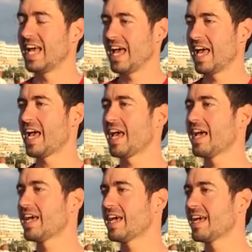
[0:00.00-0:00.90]

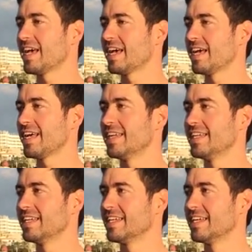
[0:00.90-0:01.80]

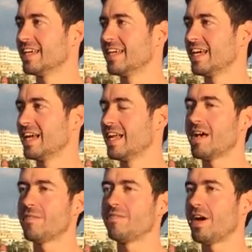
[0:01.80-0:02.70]
and
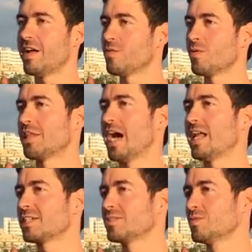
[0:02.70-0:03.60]
have fun with
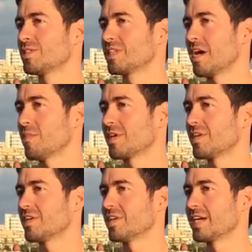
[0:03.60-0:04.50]
Alex, who's coming
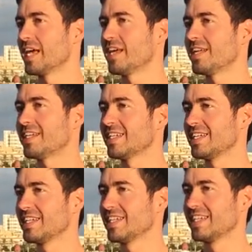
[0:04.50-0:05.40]
here again.
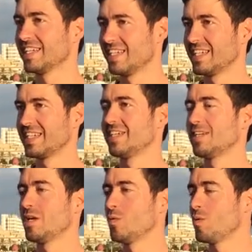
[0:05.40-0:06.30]

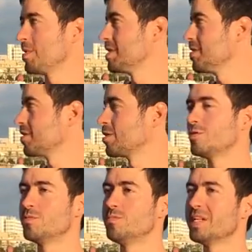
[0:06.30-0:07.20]
It will be
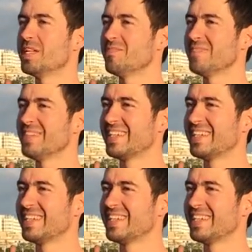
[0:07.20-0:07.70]
difficult to beat him.